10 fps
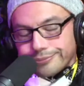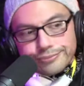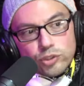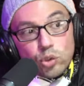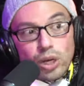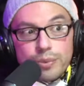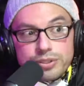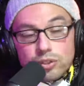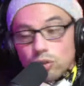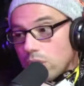Dude, I
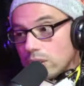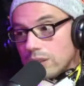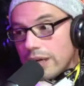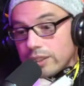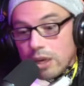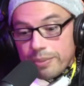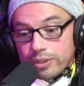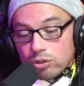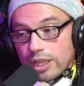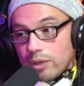was in the wrong line. I'm
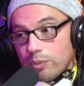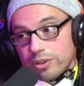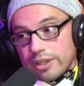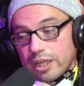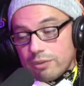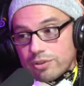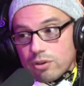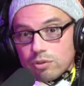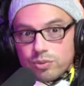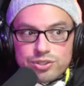in the line where they're getting
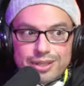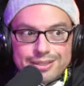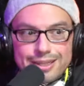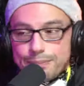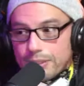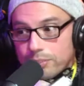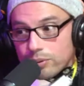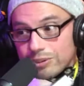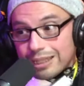results, which is like 10 people.